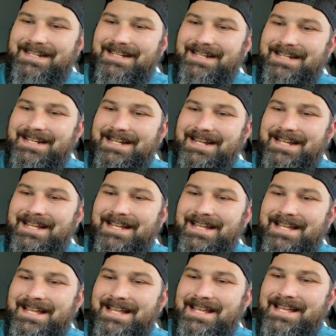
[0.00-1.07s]

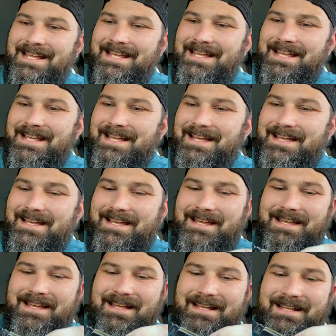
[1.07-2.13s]

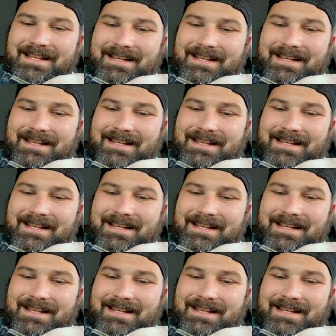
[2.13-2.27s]
No one is speaking in this clip.